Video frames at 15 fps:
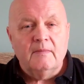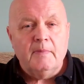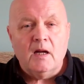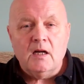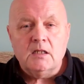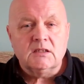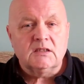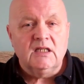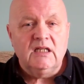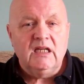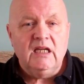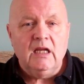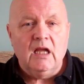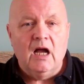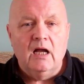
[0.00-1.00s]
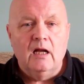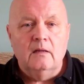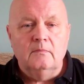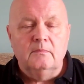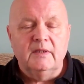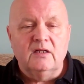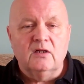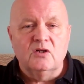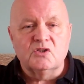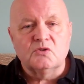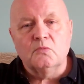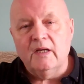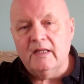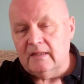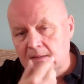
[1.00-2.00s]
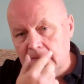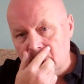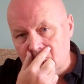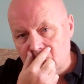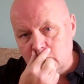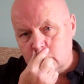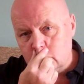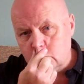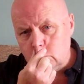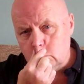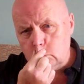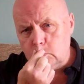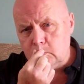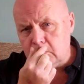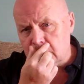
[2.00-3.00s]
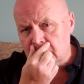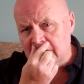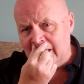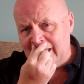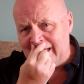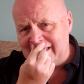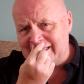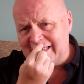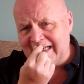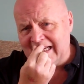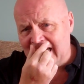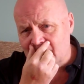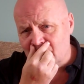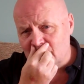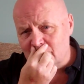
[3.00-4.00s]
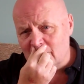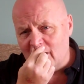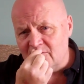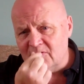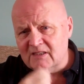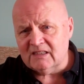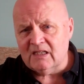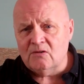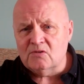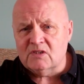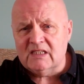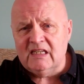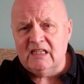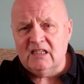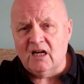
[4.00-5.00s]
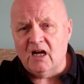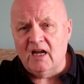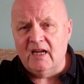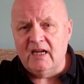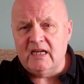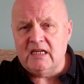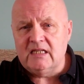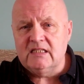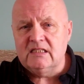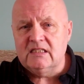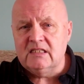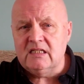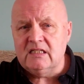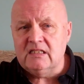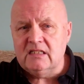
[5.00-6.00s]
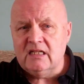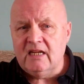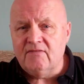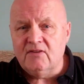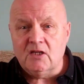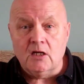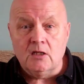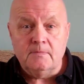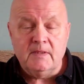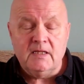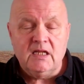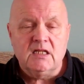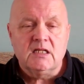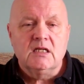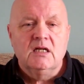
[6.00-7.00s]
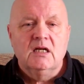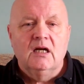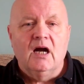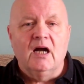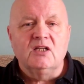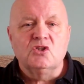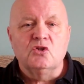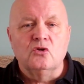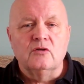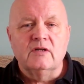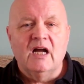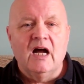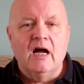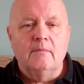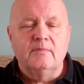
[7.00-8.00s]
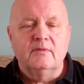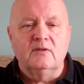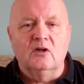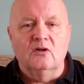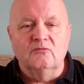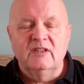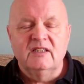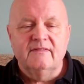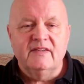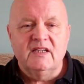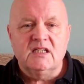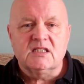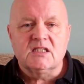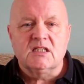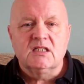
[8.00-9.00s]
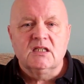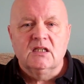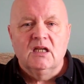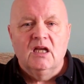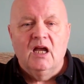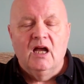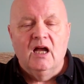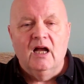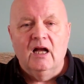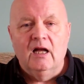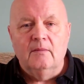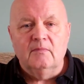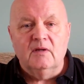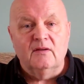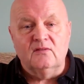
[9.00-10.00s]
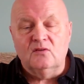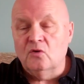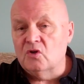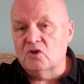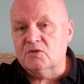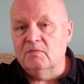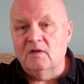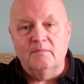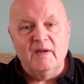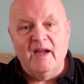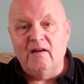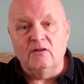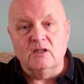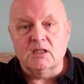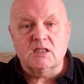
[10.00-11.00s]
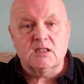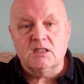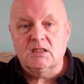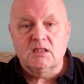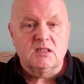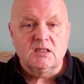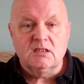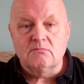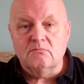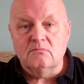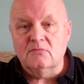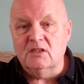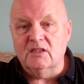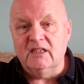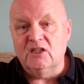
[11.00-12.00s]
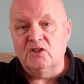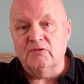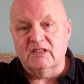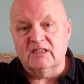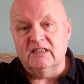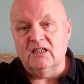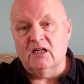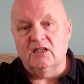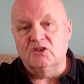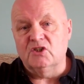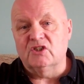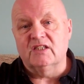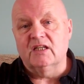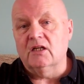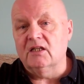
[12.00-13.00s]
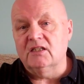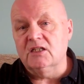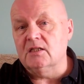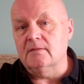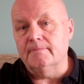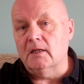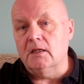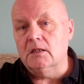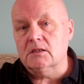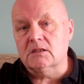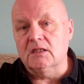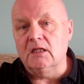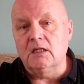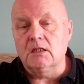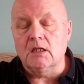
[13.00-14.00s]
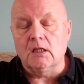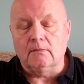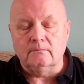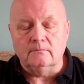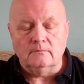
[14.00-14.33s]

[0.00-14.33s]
passed any, because when the letter came with my results in, I didn't even open it. I tore it up, got rid of it. And of course my parents weren't interested. I just said I didn't pass anything.